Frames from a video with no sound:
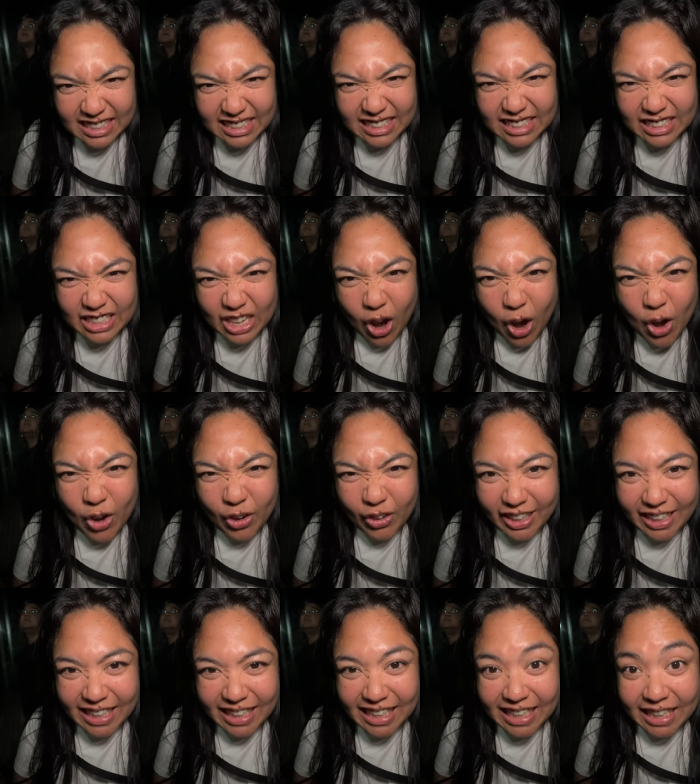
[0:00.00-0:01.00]
sorry!
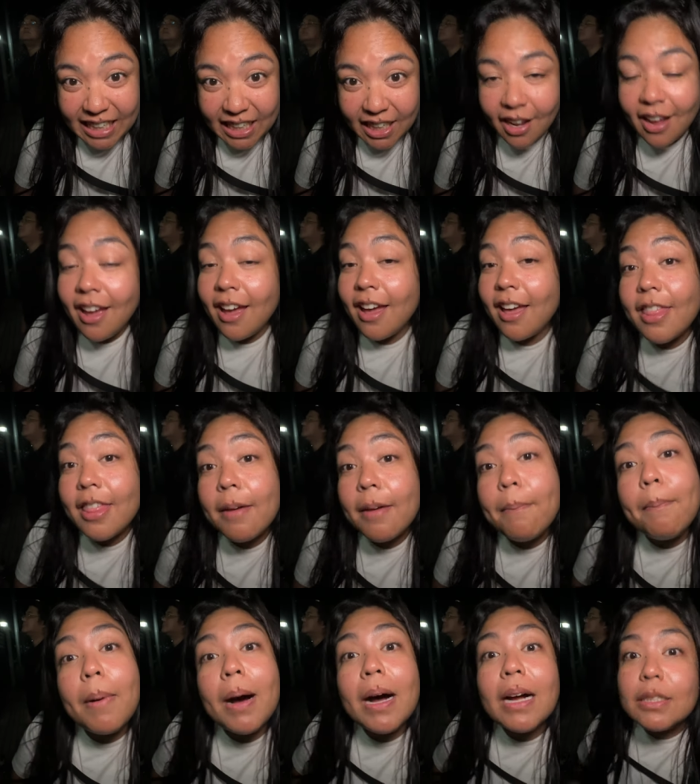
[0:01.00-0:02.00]
The
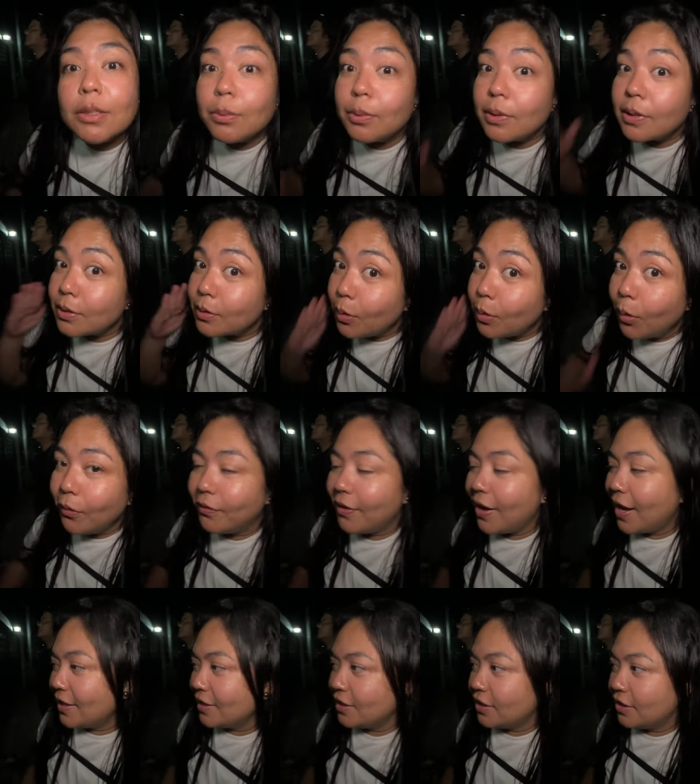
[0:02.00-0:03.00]
bus was so
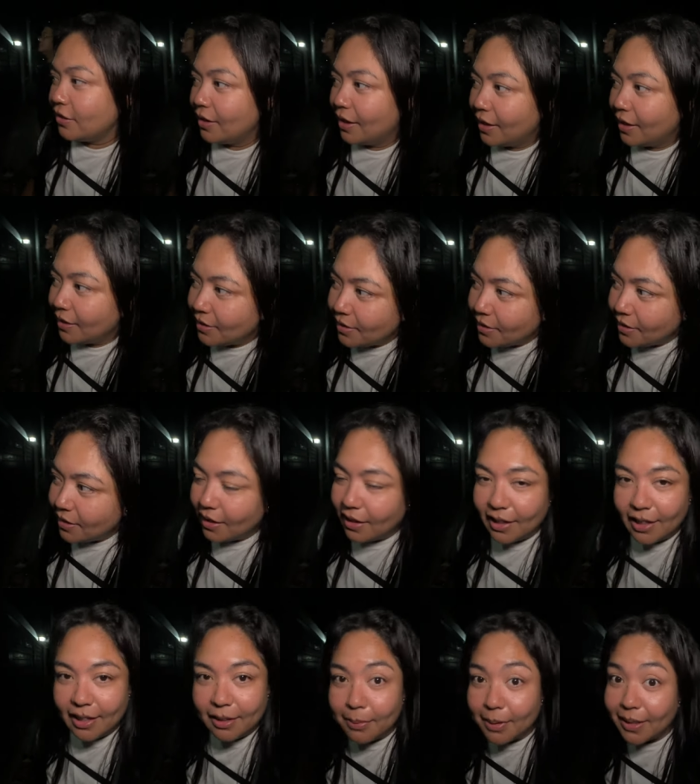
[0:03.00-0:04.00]
fast, you guys.
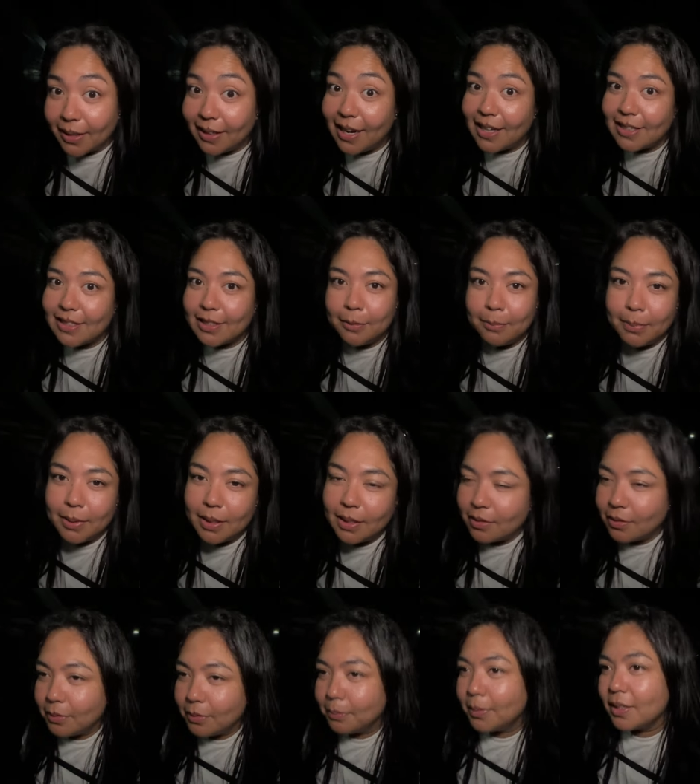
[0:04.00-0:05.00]
Ibang klase yung
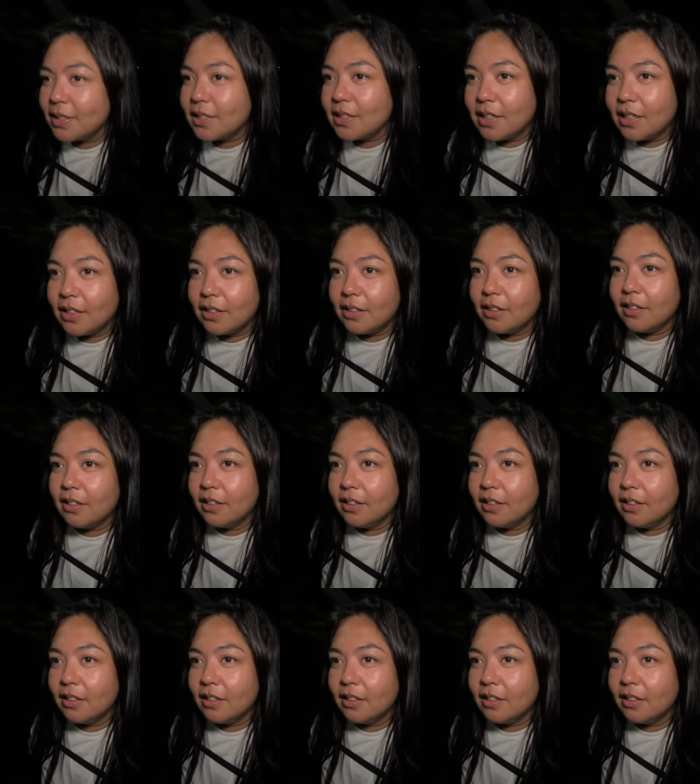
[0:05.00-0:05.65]
bilis ng bus na yun.